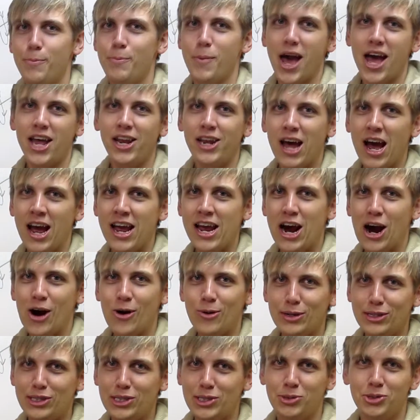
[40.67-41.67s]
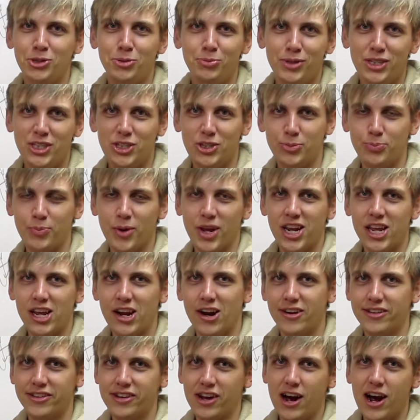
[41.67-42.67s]
Matt and I always seem to be spending
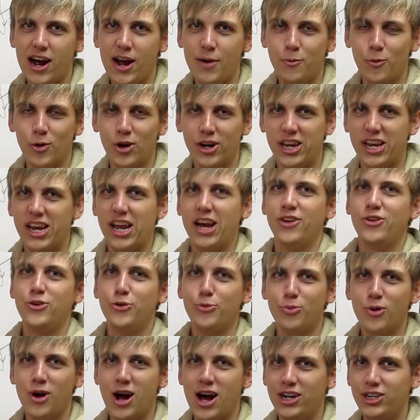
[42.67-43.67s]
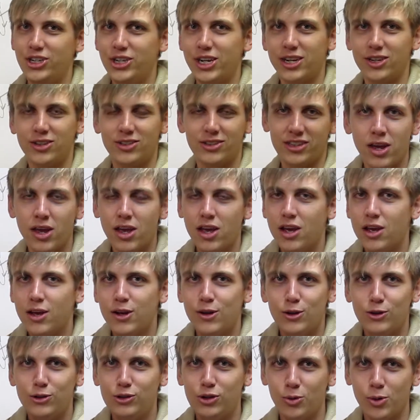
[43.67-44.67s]
our time working on new projects,
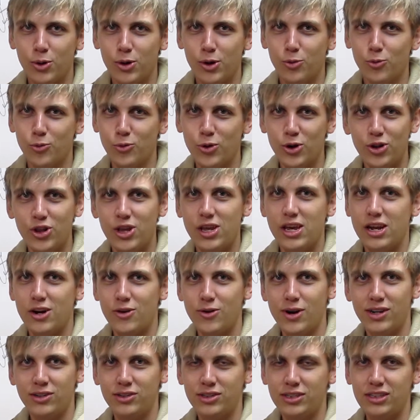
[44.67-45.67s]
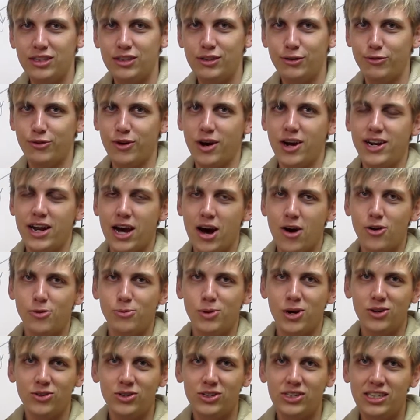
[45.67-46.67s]
so we were really interested to find out
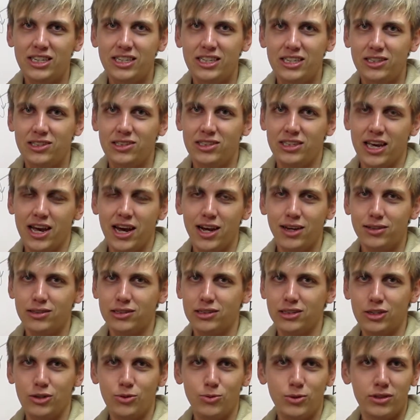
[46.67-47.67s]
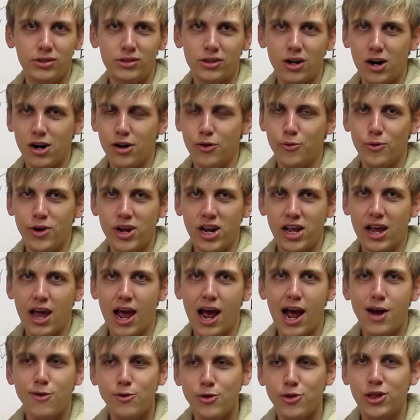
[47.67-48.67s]
about TDCS, and we started reading
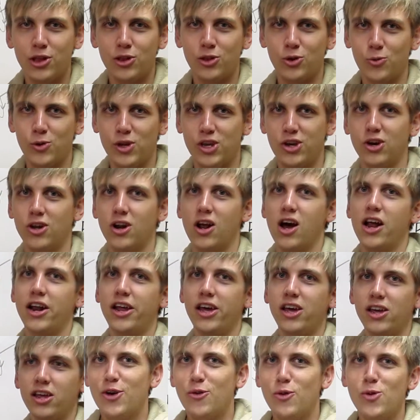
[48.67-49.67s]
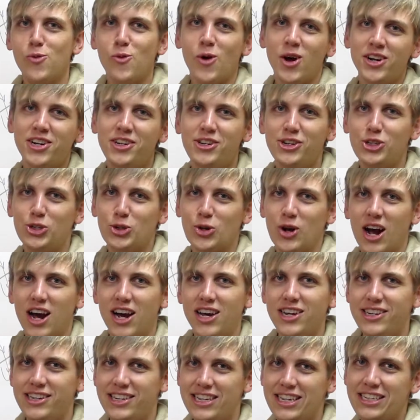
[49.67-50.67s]
everything that we could on it. We wanted to
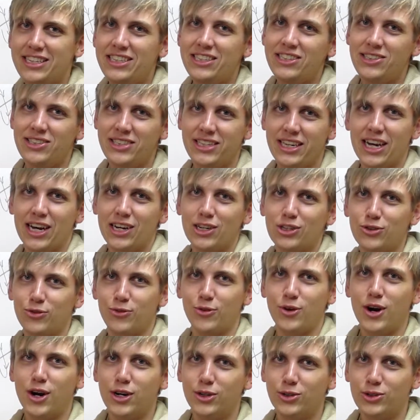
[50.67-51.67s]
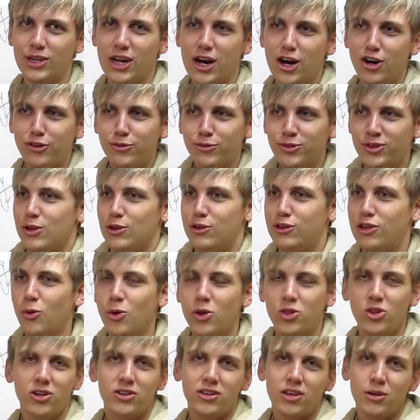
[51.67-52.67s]
try TDCS for ourselves, so
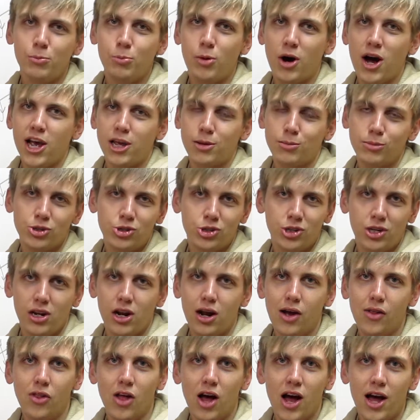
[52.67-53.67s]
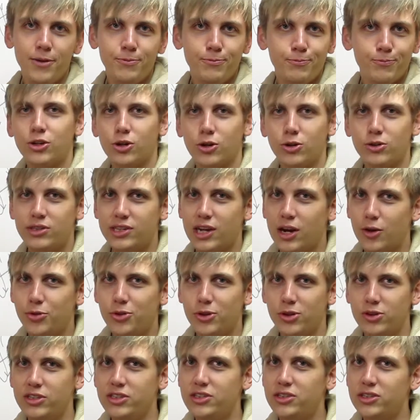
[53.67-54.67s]
we looked at buying a machine online. Turns out
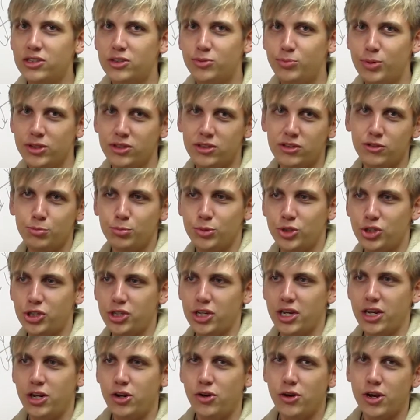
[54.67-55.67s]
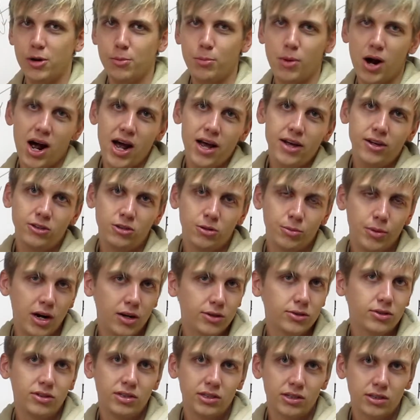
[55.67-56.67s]
the least expensive machine you can buy is
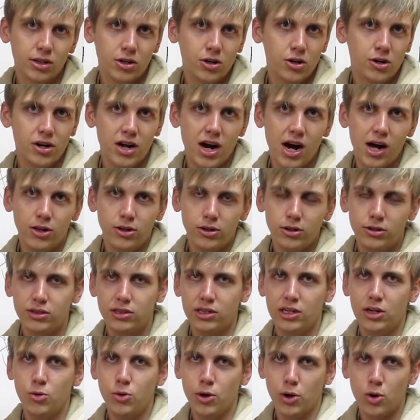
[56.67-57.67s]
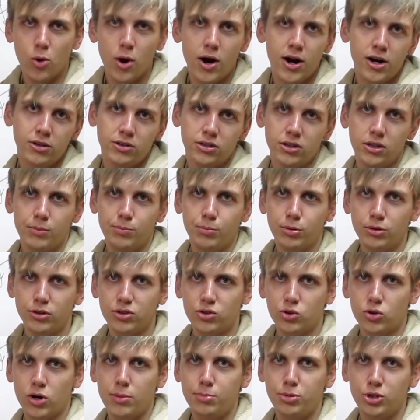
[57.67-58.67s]
about $600 and requires a
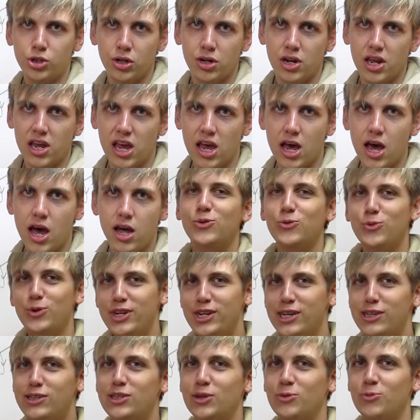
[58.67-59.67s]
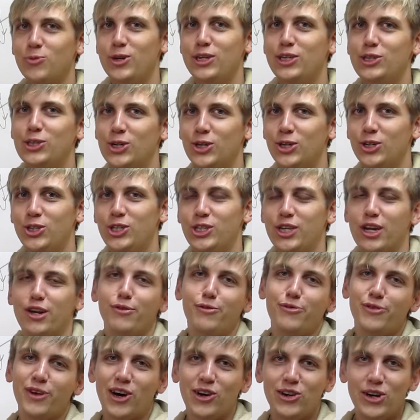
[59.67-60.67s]
prescription to get. We did some research
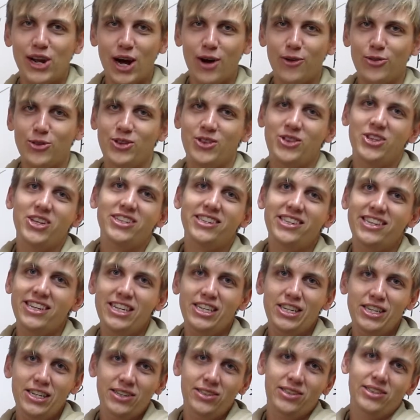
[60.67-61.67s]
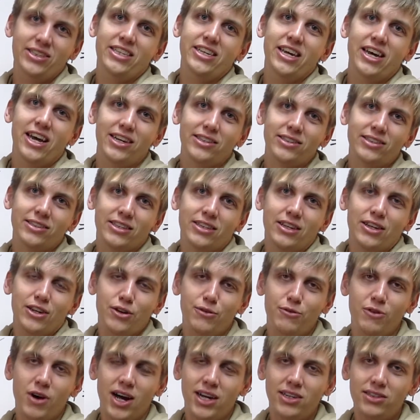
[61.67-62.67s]
and found out the TDCS
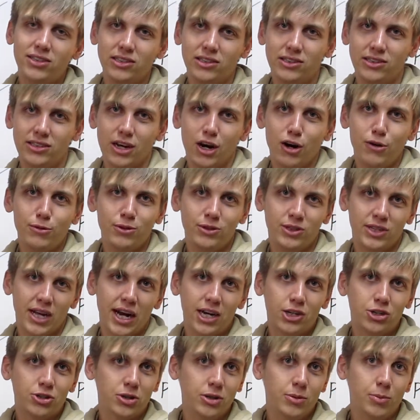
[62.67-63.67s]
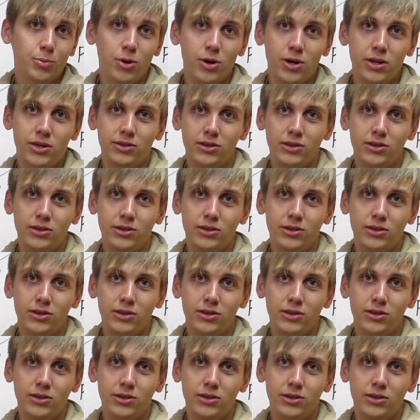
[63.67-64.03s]
device itself is actually pretty